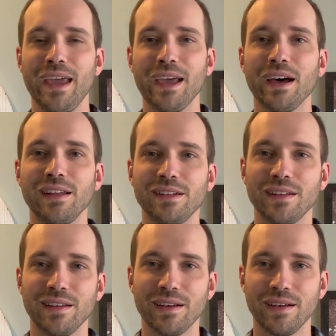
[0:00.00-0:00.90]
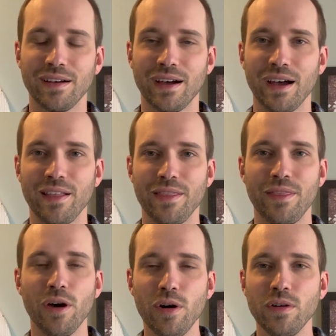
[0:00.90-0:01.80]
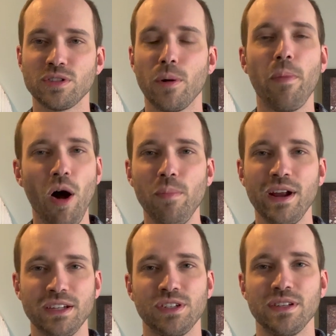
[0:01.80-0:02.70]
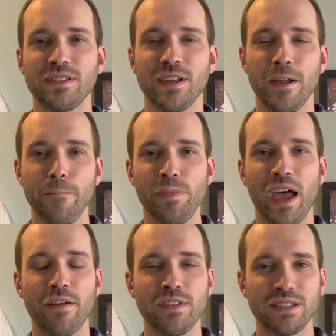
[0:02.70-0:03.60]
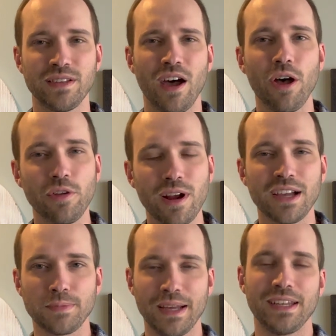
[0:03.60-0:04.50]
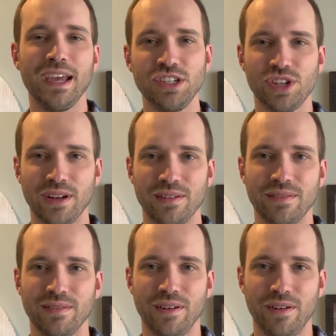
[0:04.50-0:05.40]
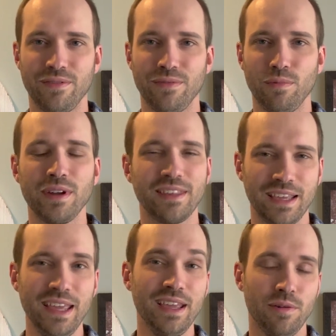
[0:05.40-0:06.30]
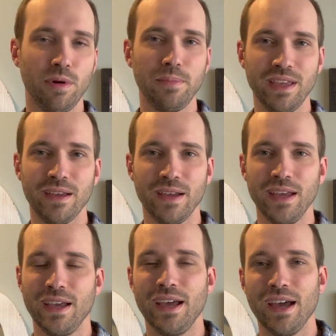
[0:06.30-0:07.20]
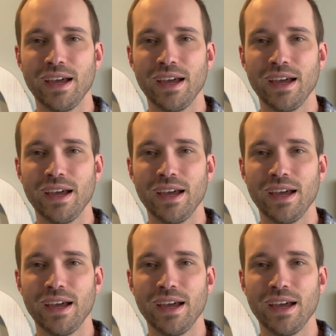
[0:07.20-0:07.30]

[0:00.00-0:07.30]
And so palm branches have this other expectation of what the king will be.